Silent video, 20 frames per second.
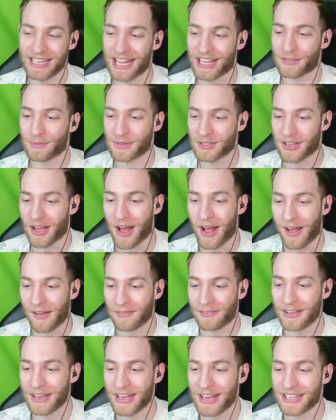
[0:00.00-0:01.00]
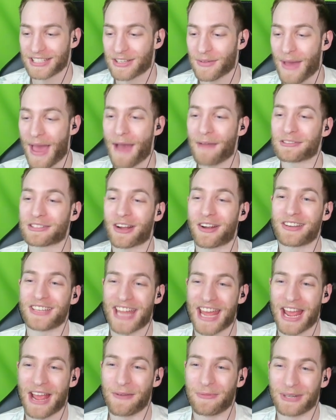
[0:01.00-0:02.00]
That's when Toph. So Avatar
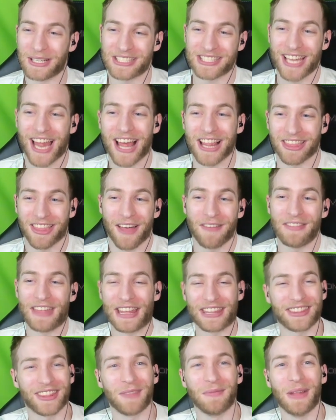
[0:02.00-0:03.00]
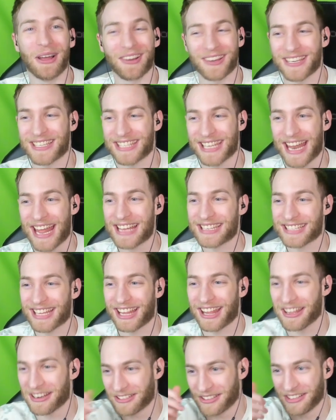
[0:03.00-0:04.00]
Day, which I love that thumbnail because it has
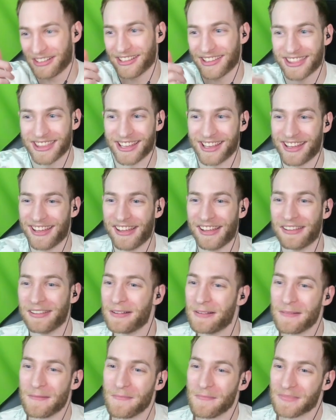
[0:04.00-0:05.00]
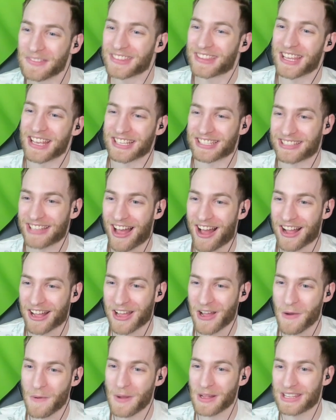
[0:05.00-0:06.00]
the little the
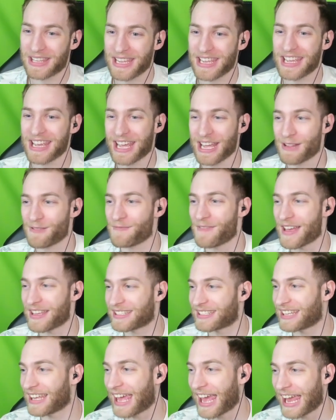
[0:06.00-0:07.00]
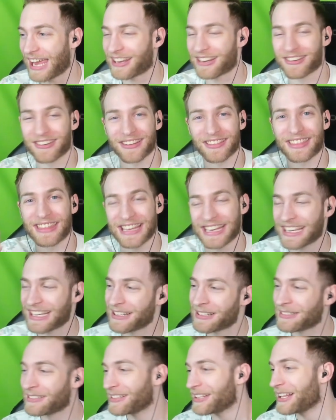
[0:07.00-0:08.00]
Sokka with the investigator
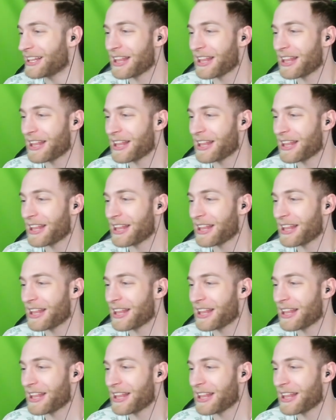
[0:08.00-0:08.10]
thing.